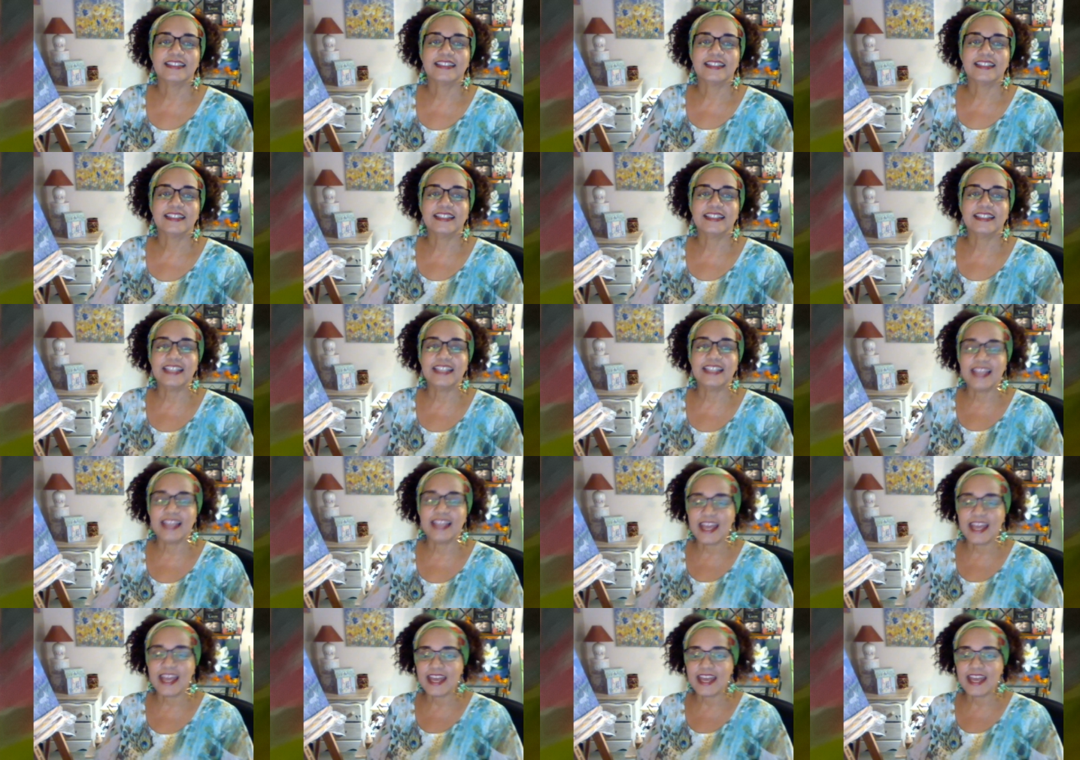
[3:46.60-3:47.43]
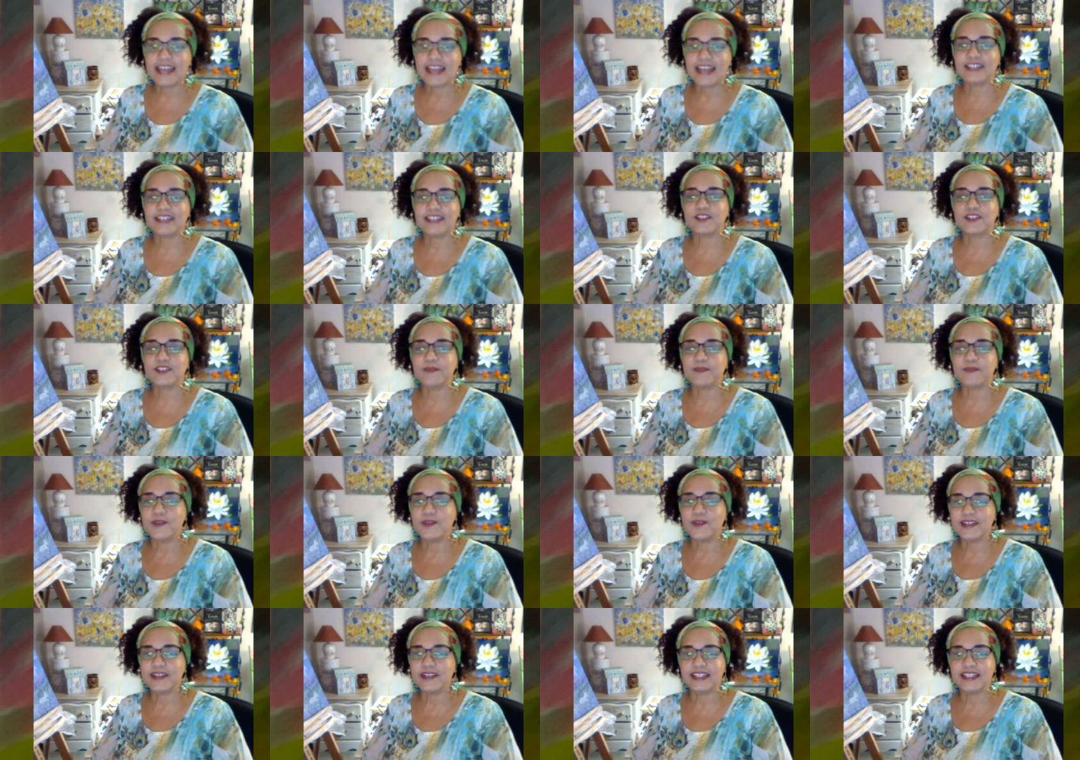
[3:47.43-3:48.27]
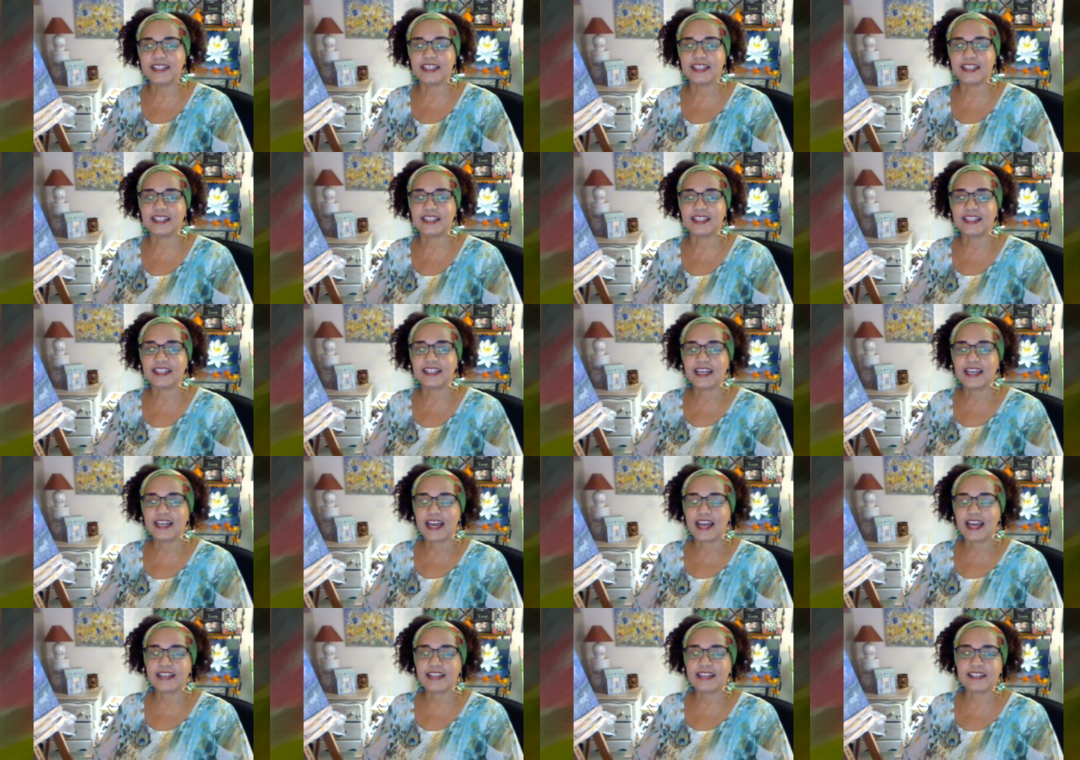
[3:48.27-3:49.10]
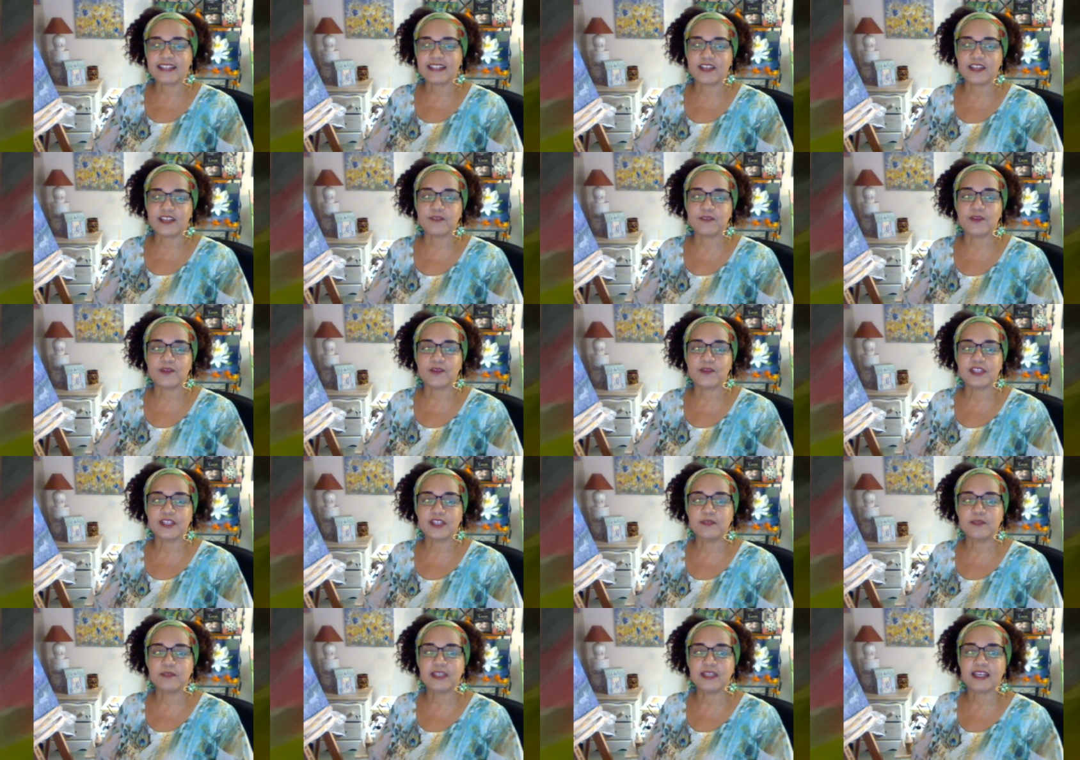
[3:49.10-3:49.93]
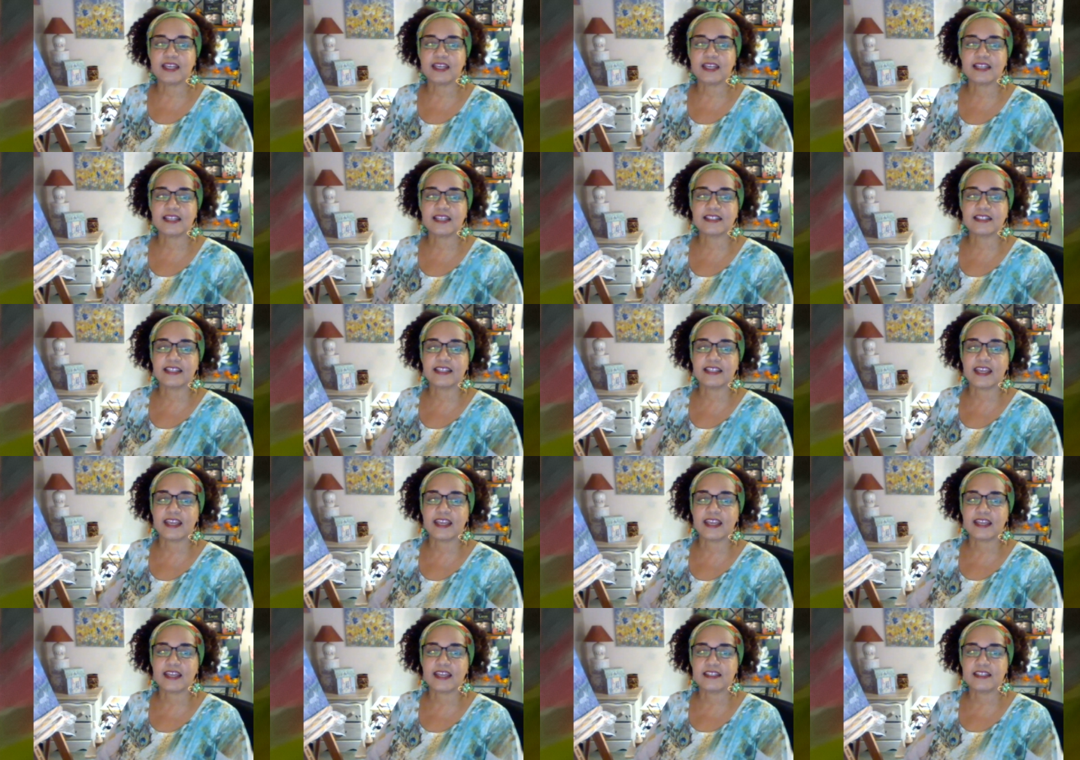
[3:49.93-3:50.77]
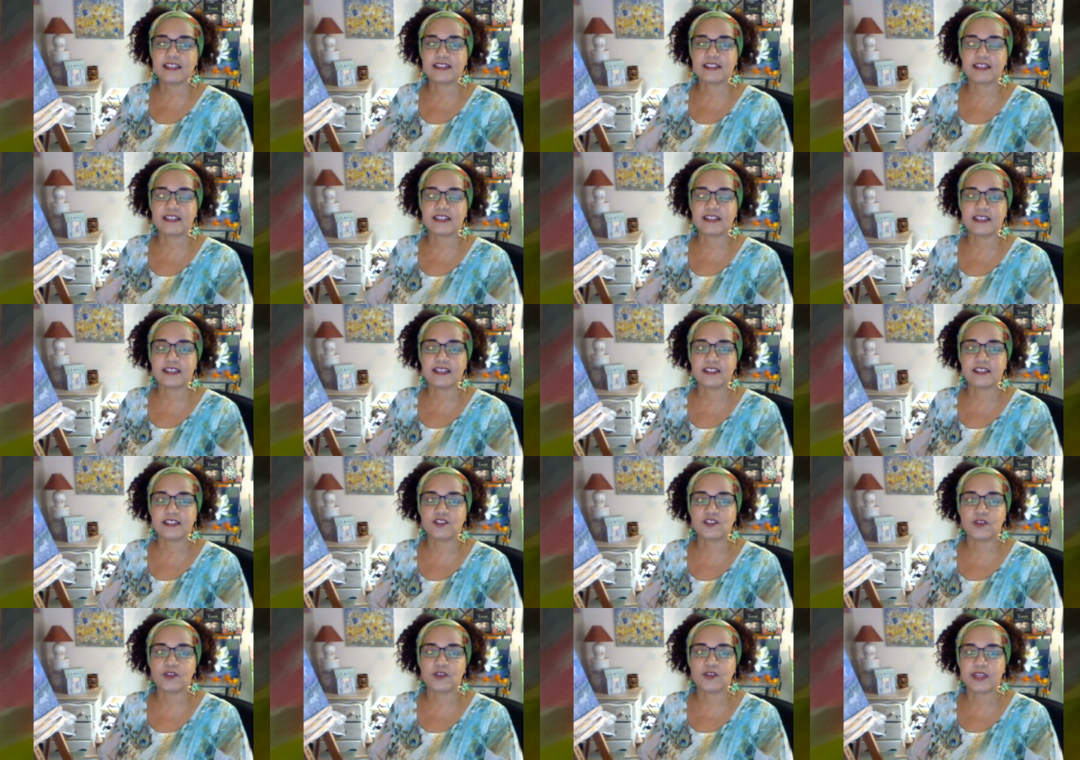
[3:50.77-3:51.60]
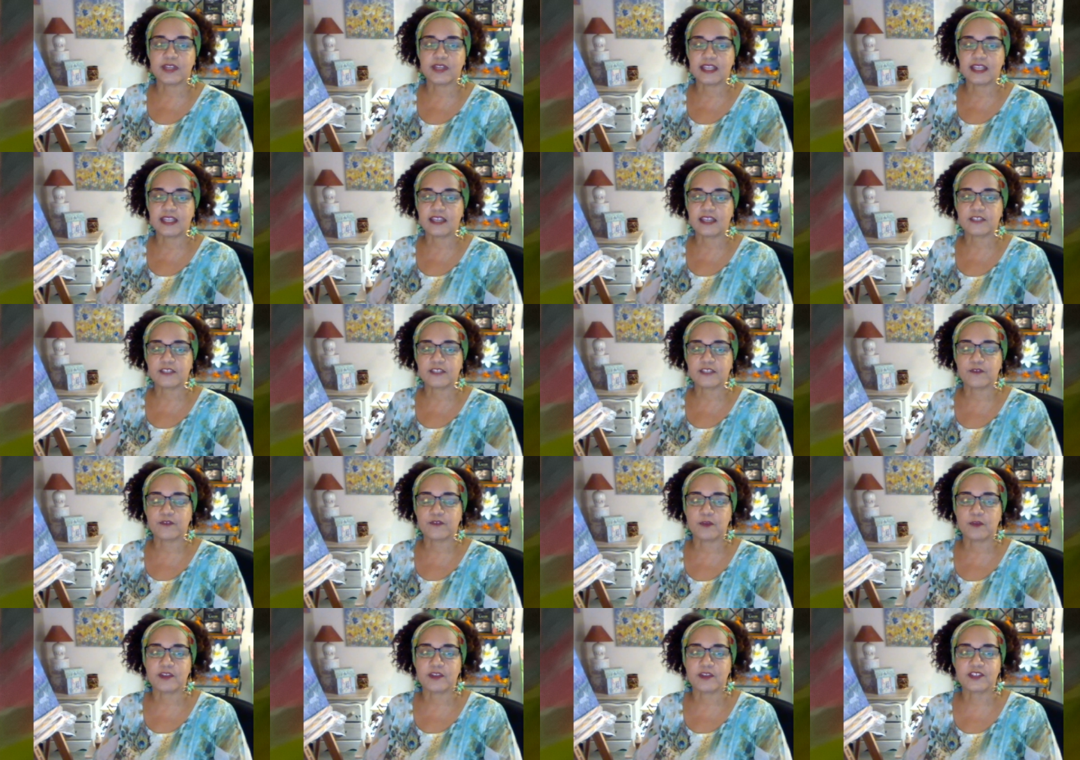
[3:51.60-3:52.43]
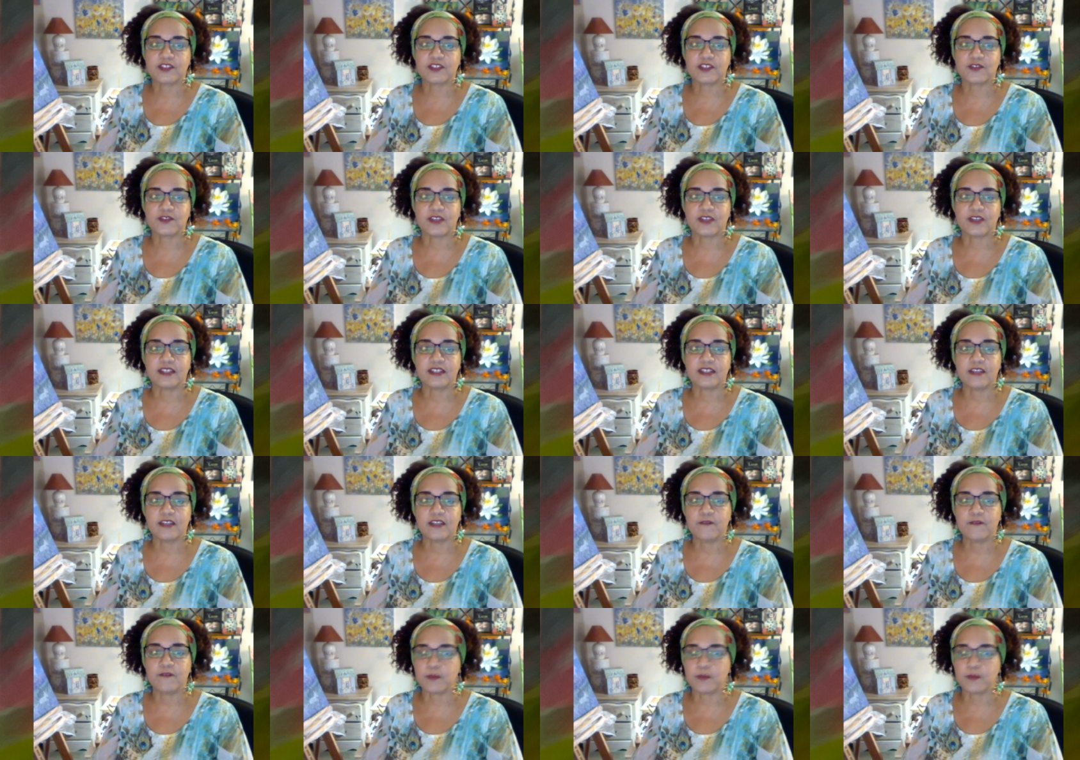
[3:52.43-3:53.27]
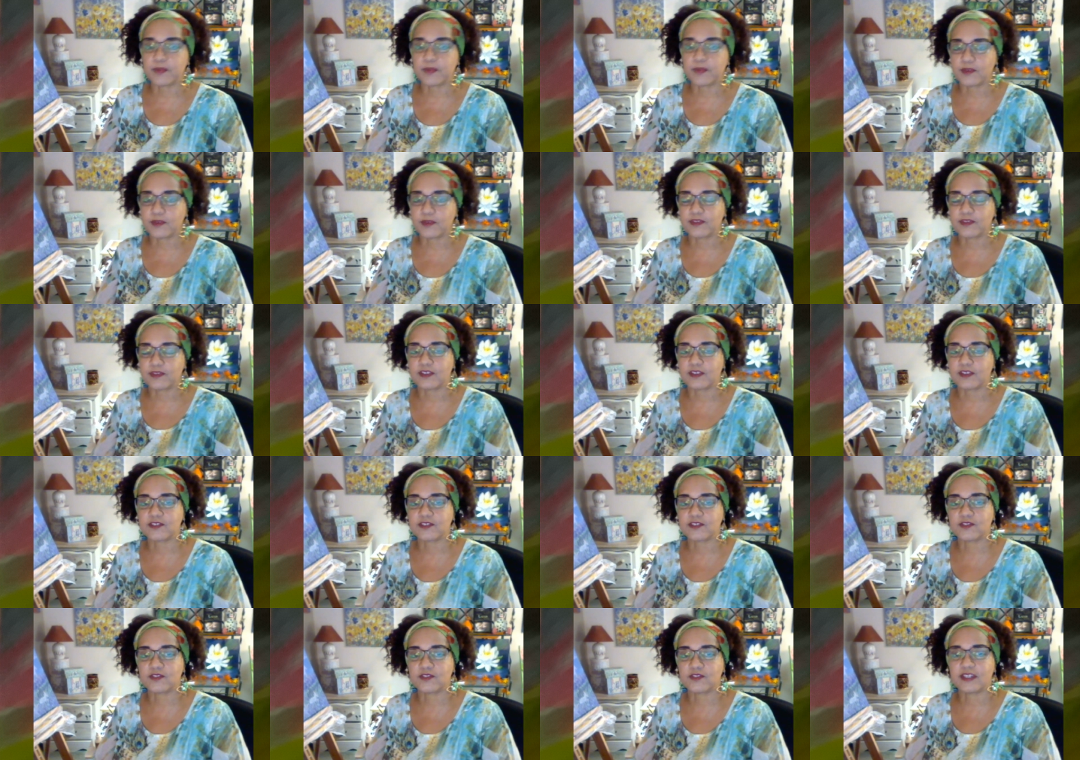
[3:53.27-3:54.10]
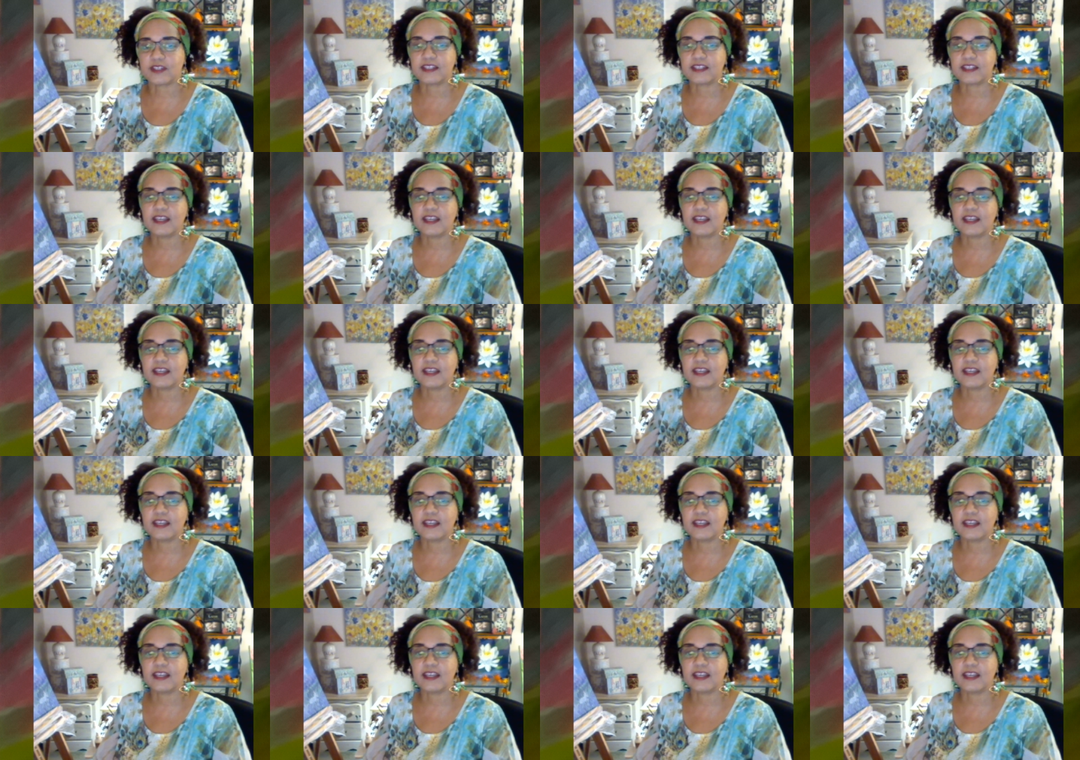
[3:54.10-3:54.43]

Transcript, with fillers: Leanne, good morning. I say good morning because Leanne is, is joining us from Australia, from Perth, Australia.